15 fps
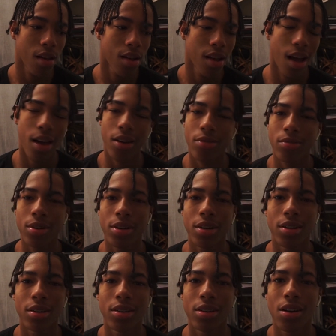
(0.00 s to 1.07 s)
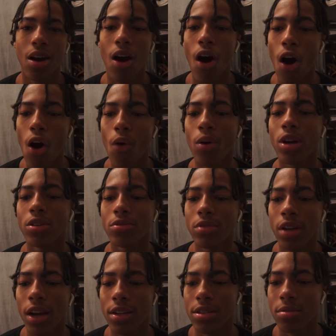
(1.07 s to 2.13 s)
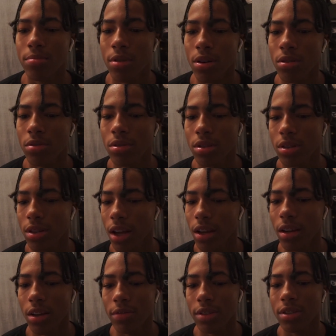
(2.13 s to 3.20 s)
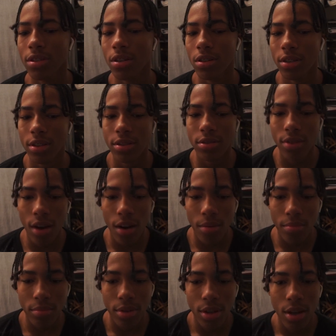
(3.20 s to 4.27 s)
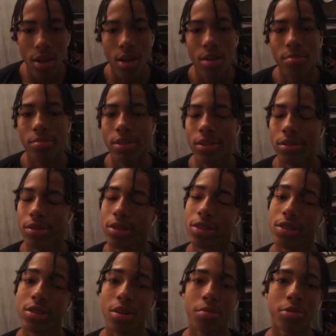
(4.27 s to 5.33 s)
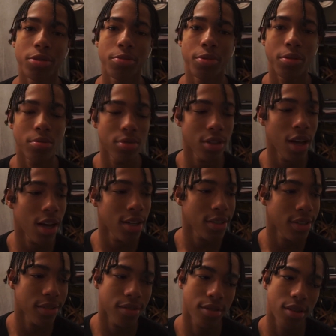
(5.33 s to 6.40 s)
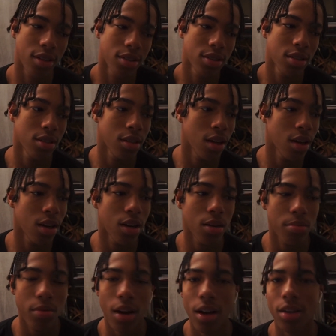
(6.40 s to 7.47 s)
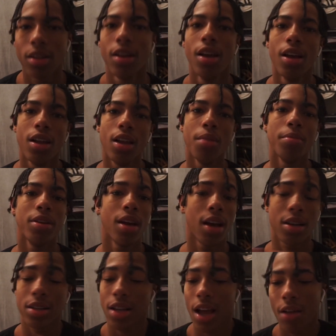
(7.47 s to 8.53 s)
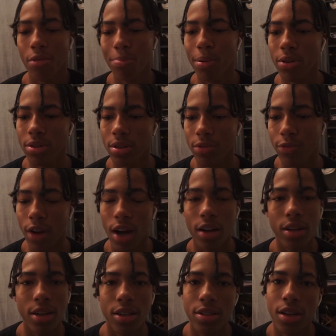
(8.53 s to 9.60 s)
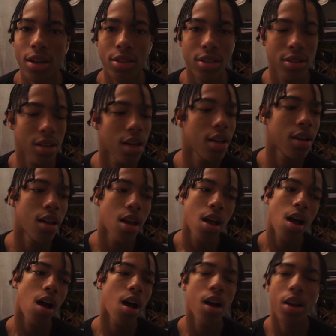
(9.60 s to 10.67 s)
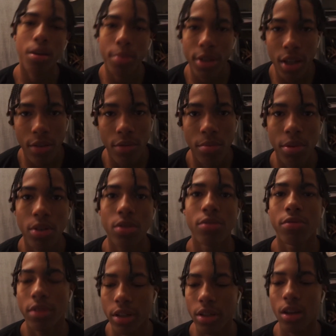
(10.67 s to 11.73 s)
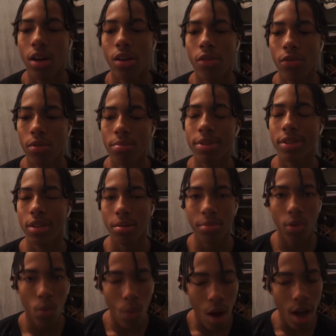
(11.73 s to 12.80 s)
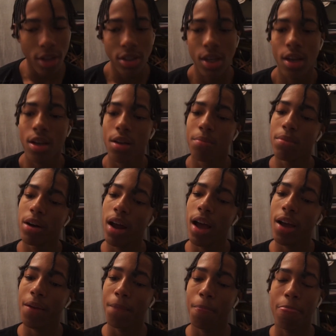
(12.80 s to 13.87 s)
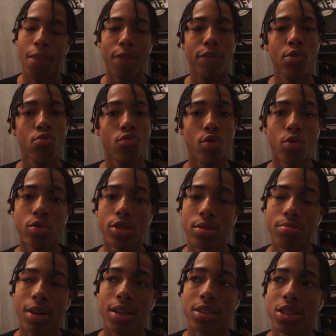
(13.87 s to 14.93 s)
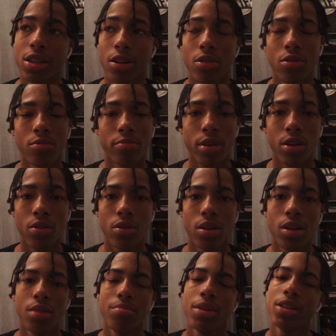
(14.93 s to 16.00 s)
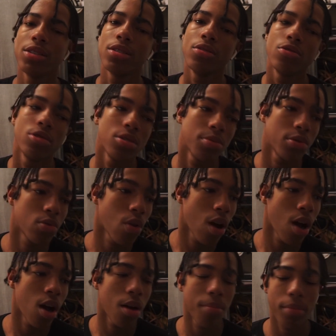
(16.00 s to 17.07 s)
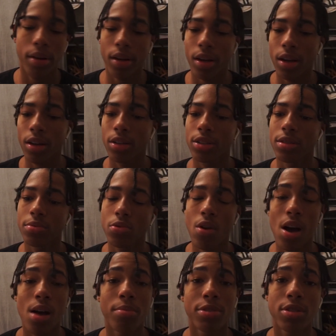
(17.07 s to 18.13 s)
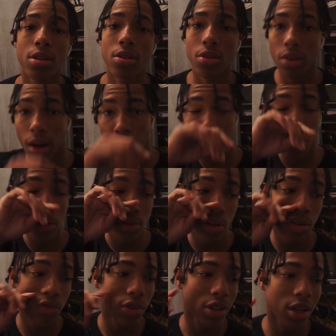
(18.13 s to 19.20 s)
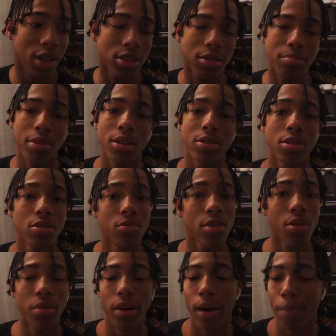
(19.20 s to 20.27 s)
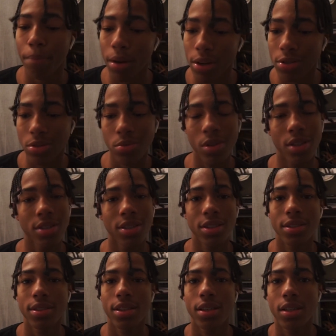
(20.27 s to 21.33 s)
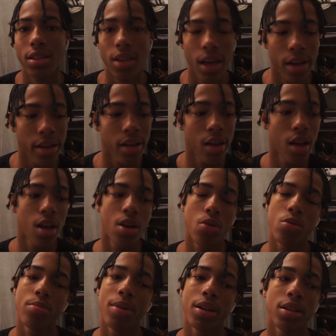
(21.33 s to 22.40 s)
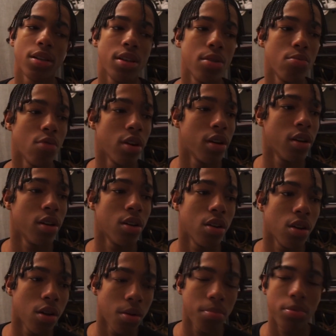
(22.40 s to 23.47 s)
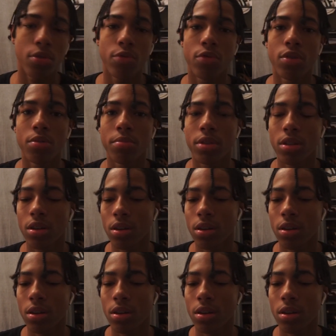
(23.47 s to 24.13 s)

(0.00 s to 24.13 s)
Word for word: I don't wanna always react to bro, like every song he dropped. But since so many people was asking, I was like, alright bro, let me, cause I haven't posted in 5 days, so I was just like, alright, let me give him a little video, you feel me, something to watch. But hey, if you new to my channel, bro, make sure you subscribe, man. Subscribe and turn on that post notification bell so you know when I post. We at 16K, we about to keep running it up, you feel me?